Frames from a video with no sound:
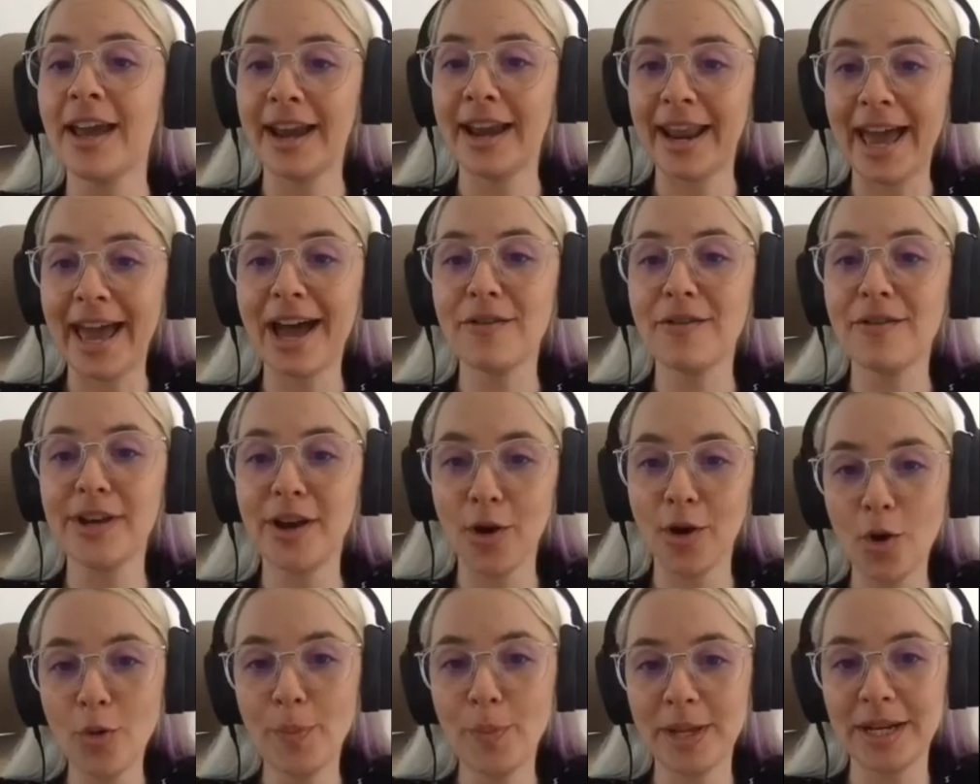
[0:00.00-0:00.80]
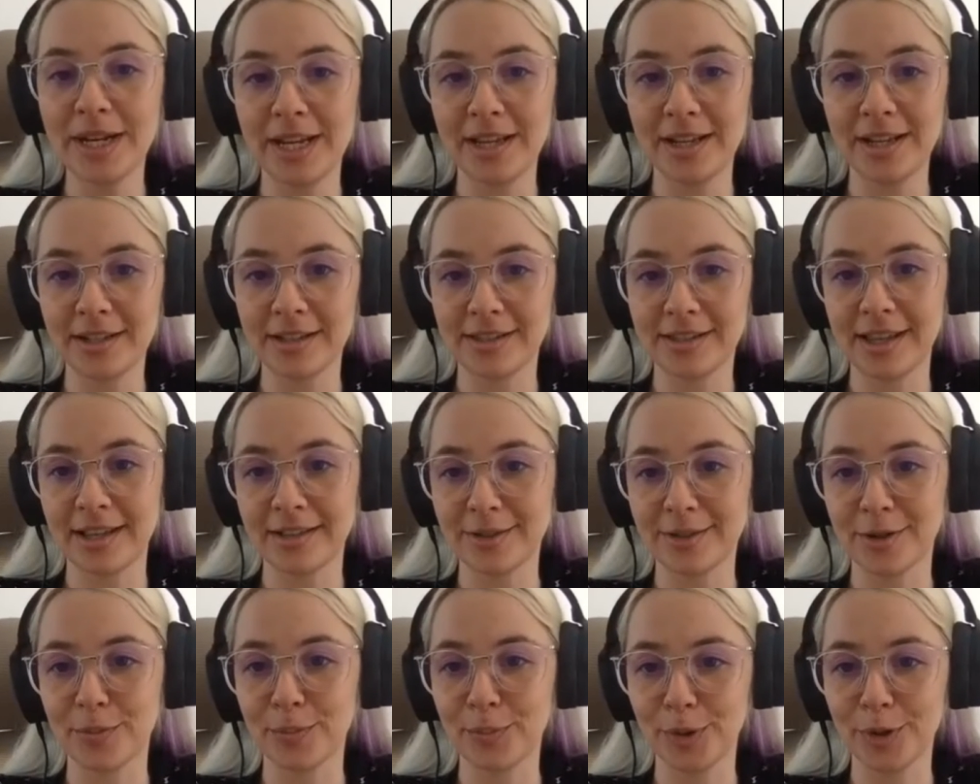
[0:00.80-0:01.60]
And having open data
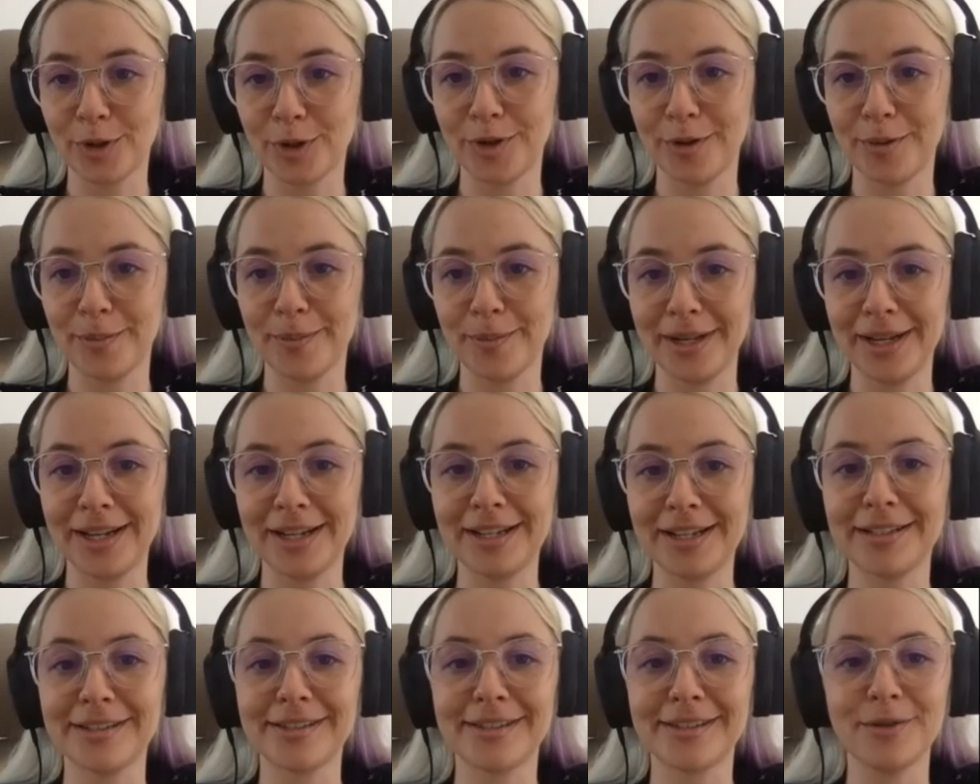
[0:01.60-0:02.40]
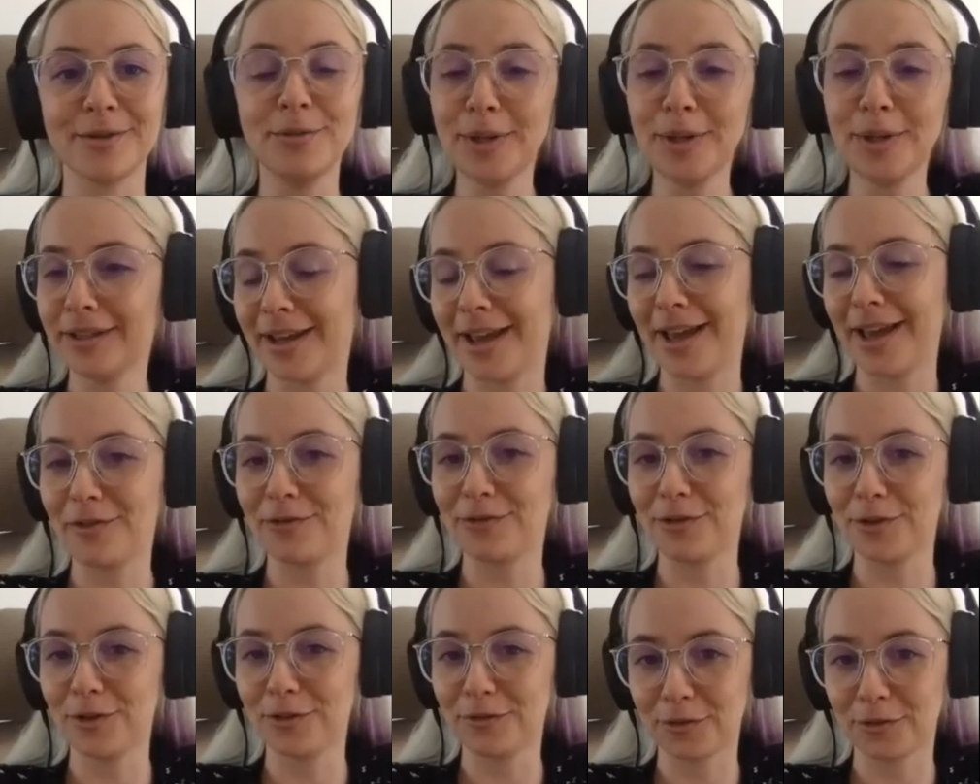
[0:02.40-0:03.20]
sets on procurement is really
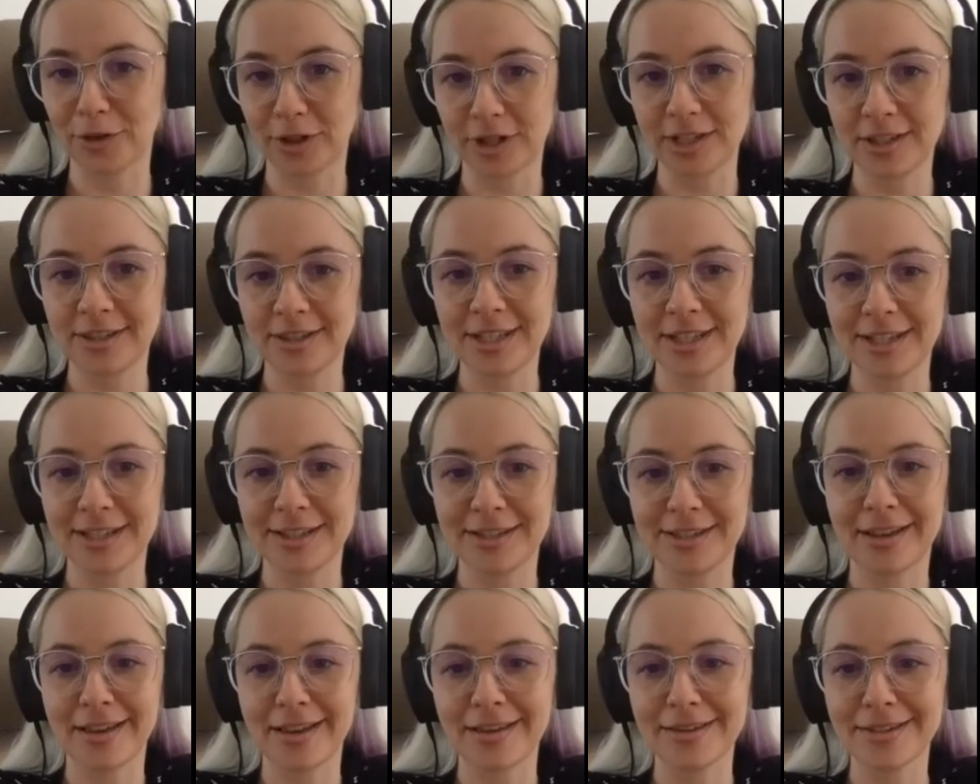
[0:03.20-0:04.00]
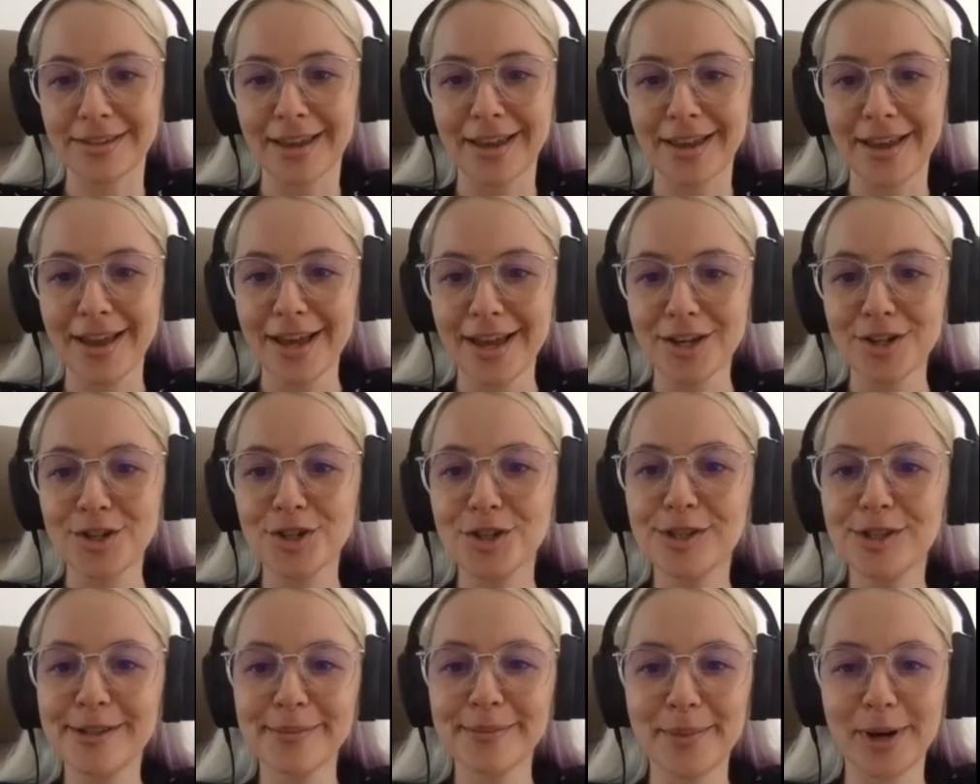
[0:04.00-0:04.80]
helpful for us citizens
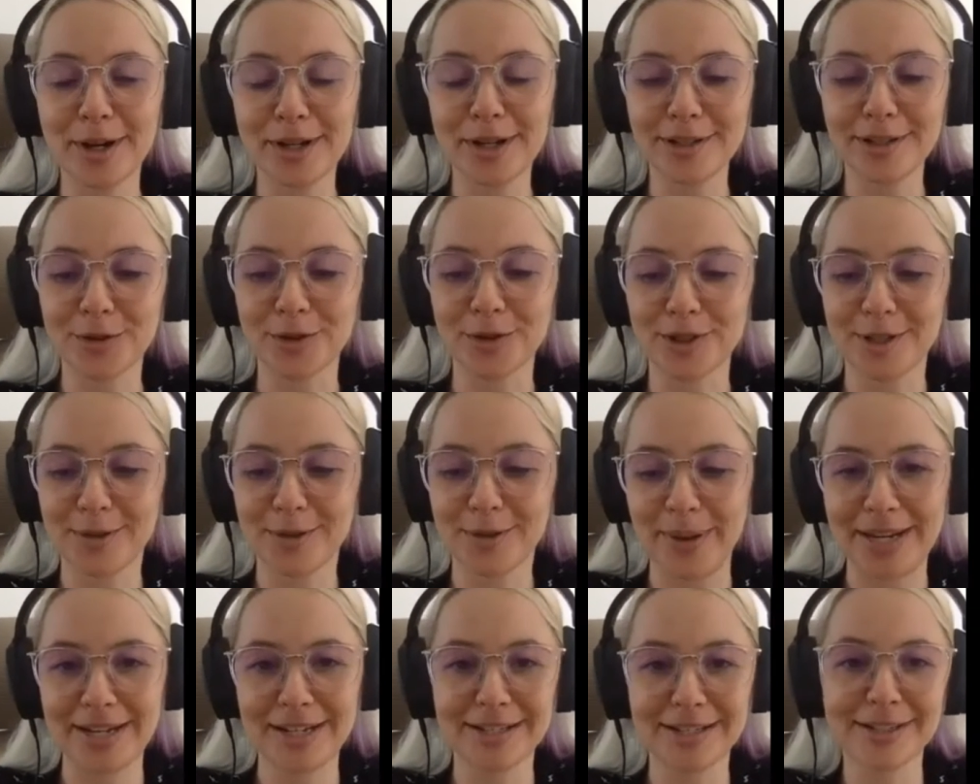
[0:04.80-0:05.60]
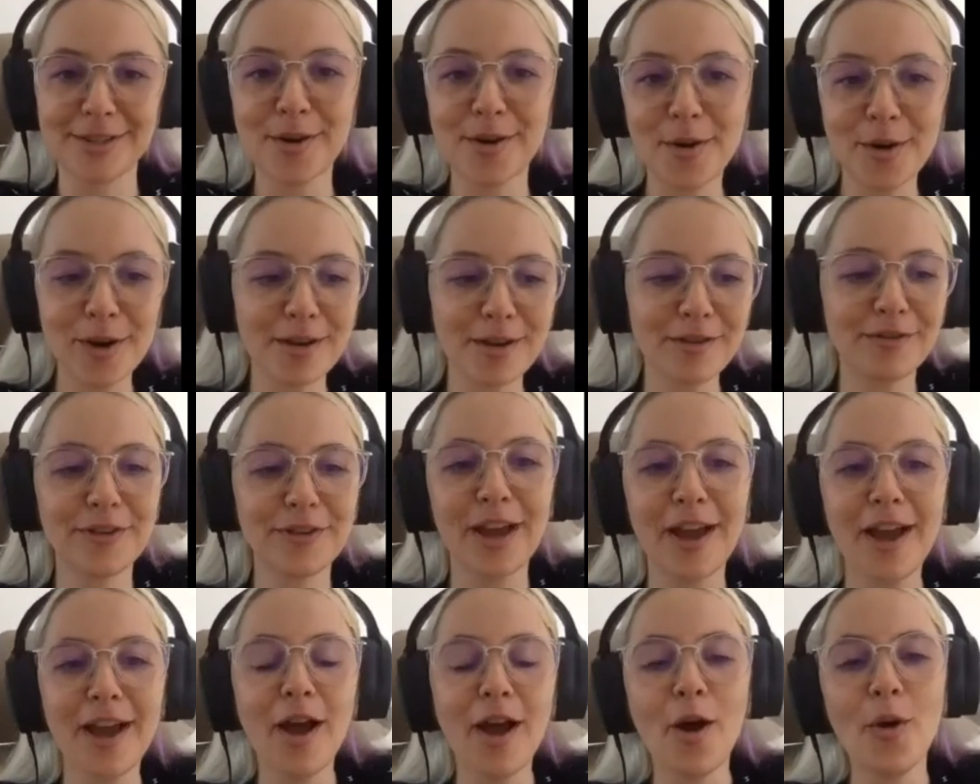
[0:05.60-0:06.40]
just to monitor spending. So if
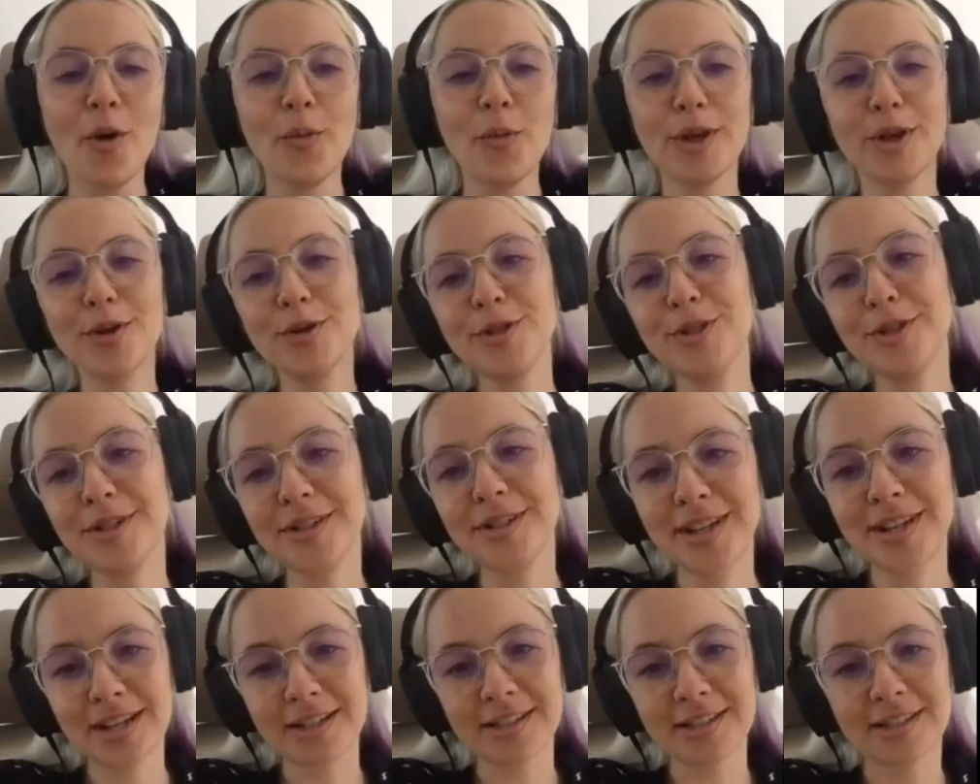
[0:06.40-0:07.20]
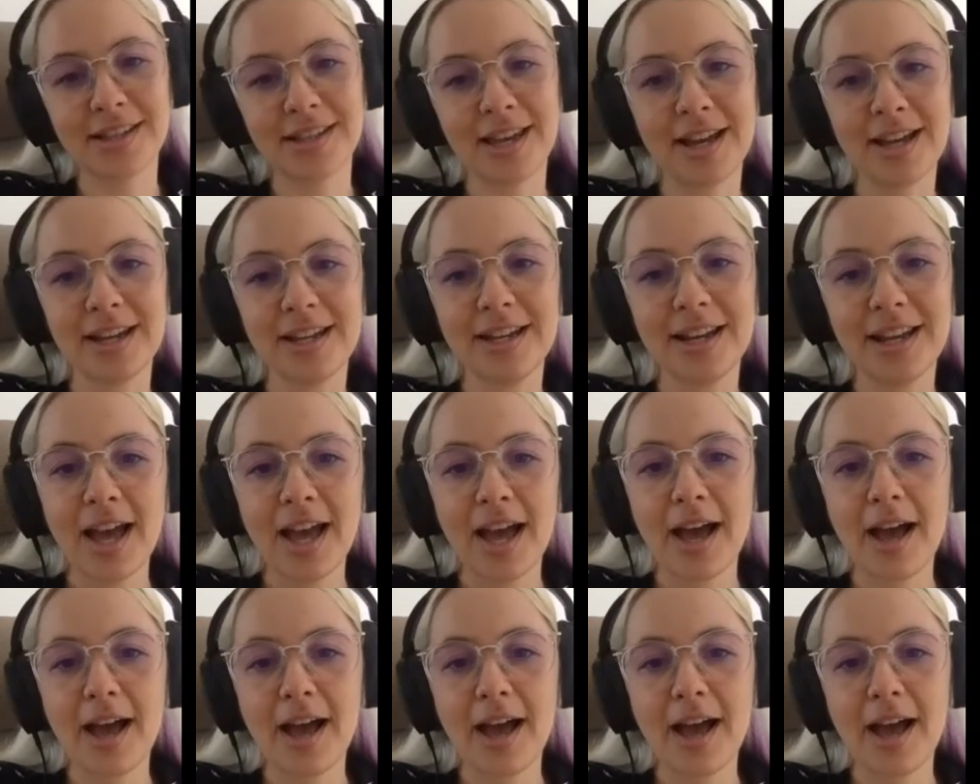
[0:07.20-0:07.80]
we go to the next slide,